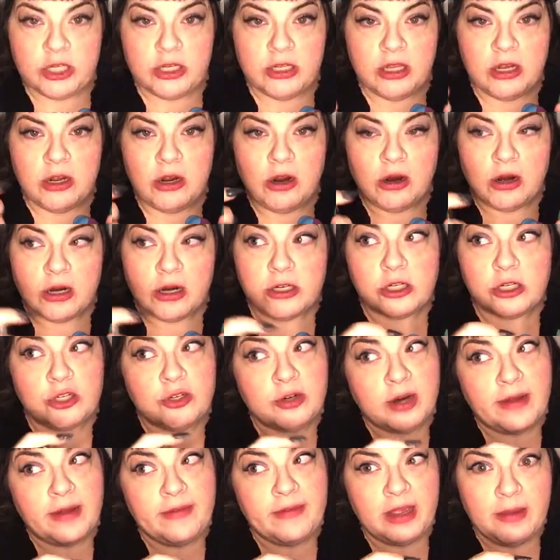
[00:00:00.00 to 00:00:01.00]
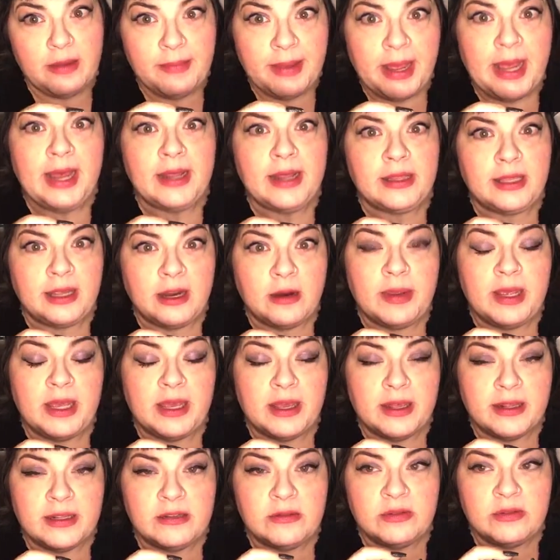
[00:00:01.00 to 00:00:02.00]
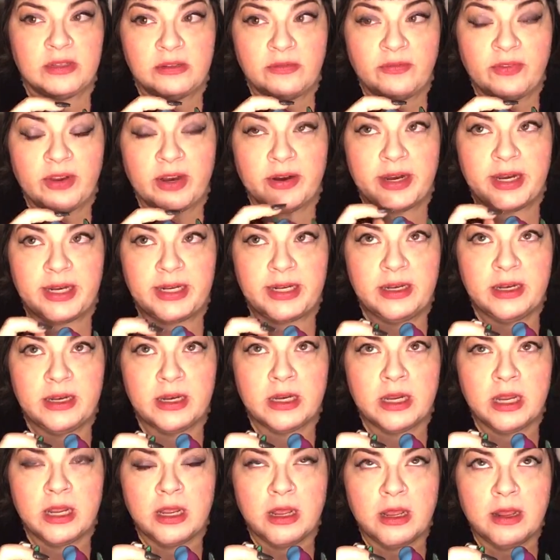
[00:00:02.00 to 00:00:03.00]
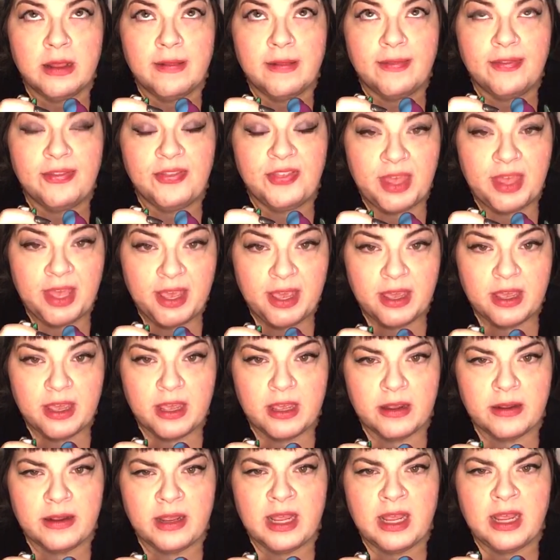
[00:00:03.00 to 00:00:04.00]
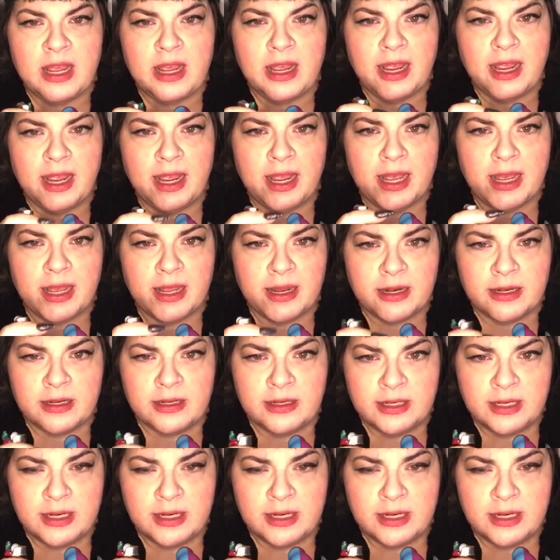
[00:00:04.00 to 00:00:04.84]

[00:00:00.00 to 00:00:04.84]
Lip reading: to the car just driving it back there because it was very thick and